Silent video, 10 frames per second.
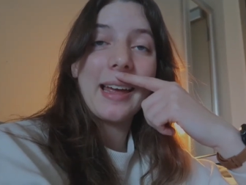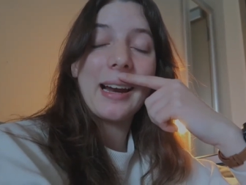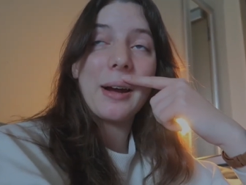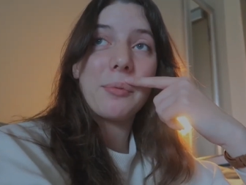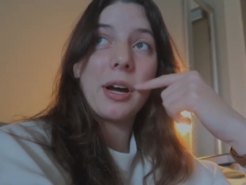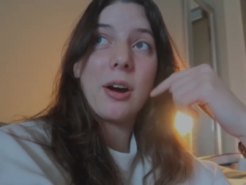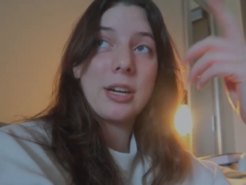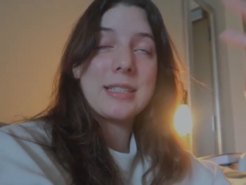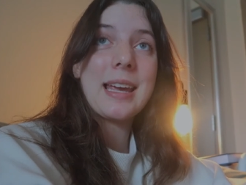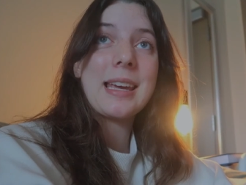and I went on
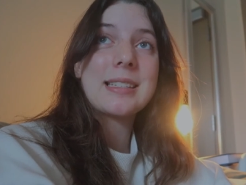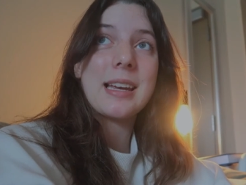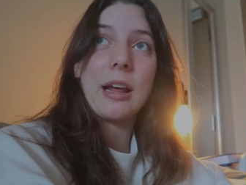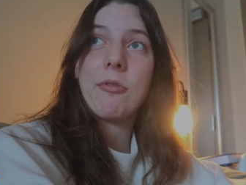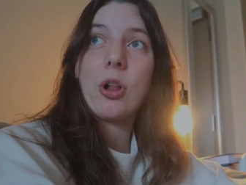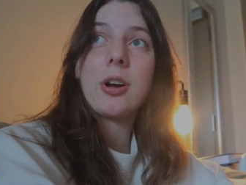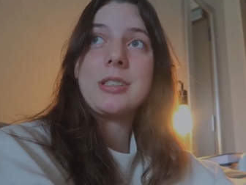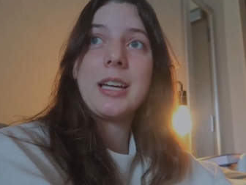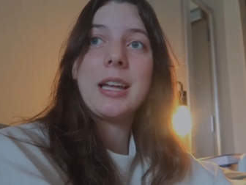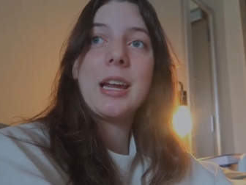a date and I
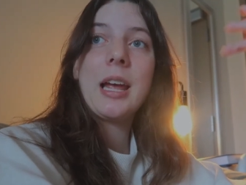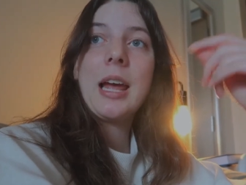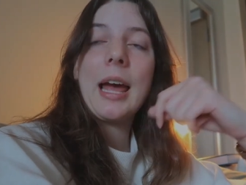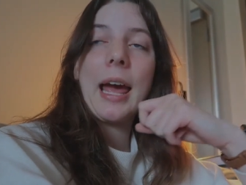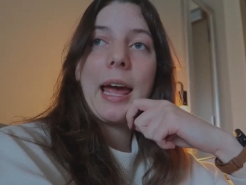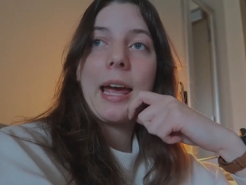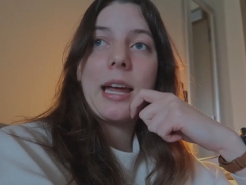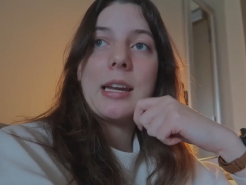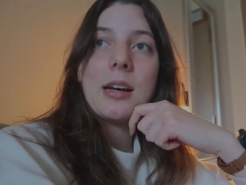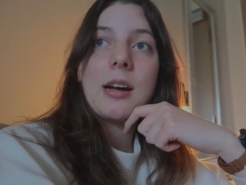vlogged it
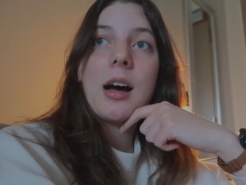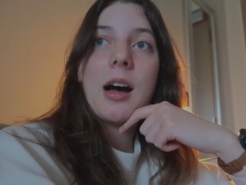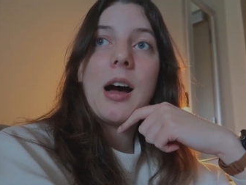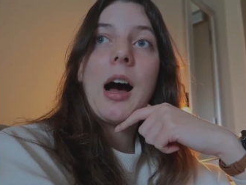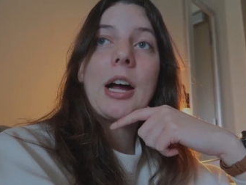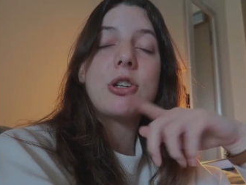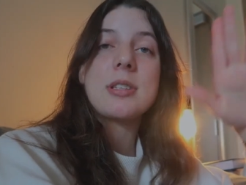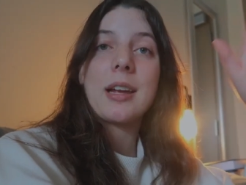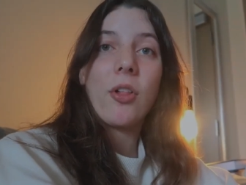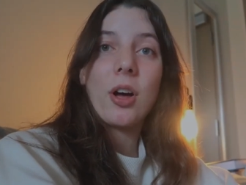and I just
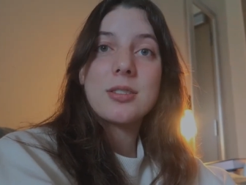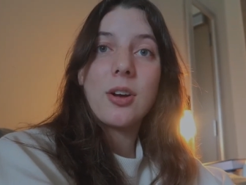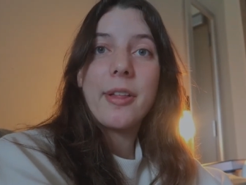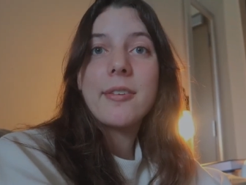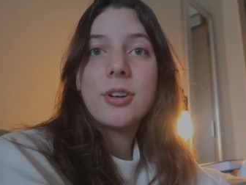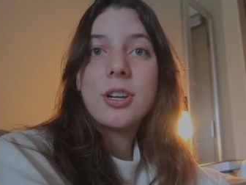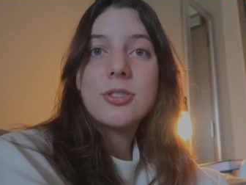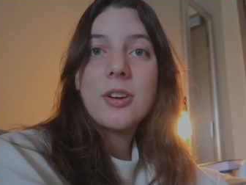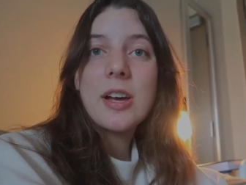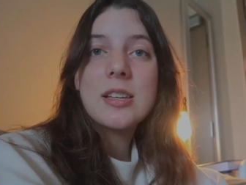like lost all that
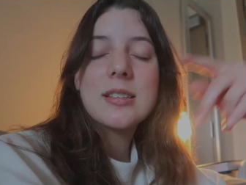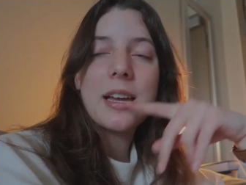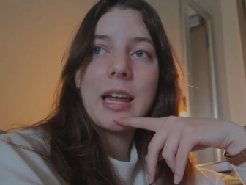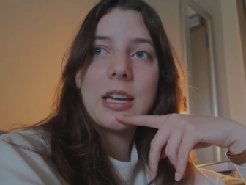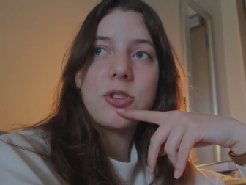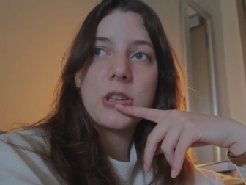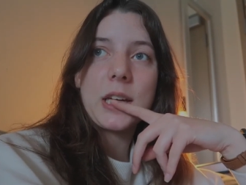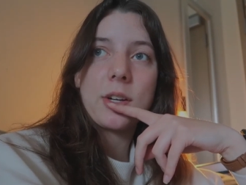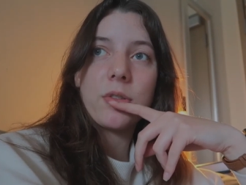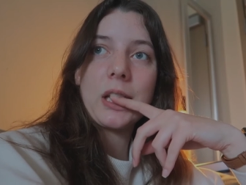footage of us and it's just
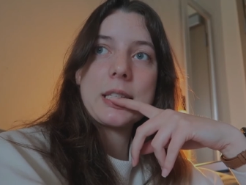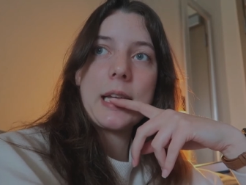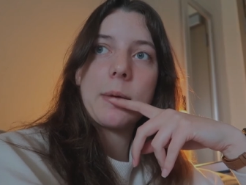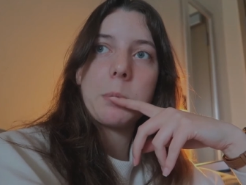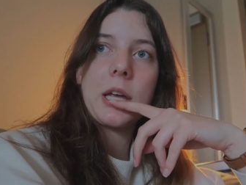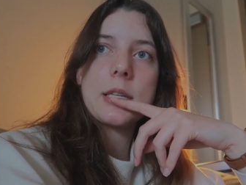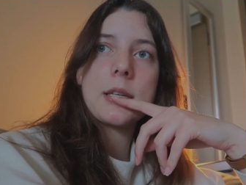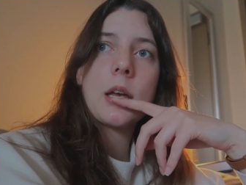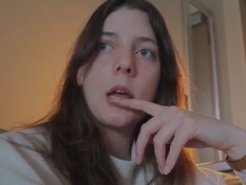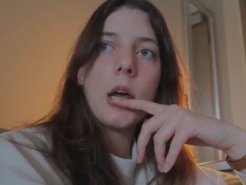like really sad
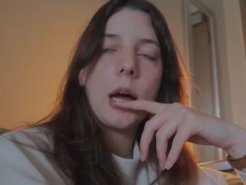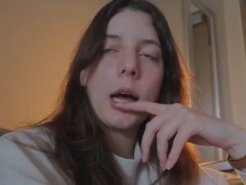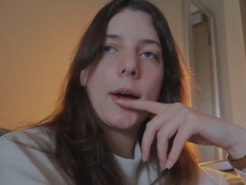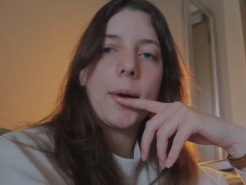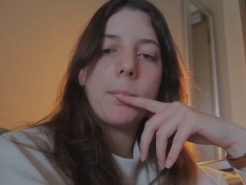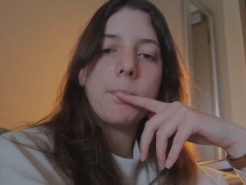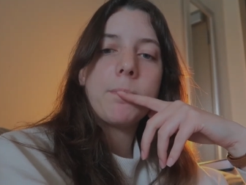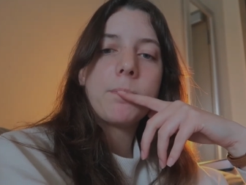because um,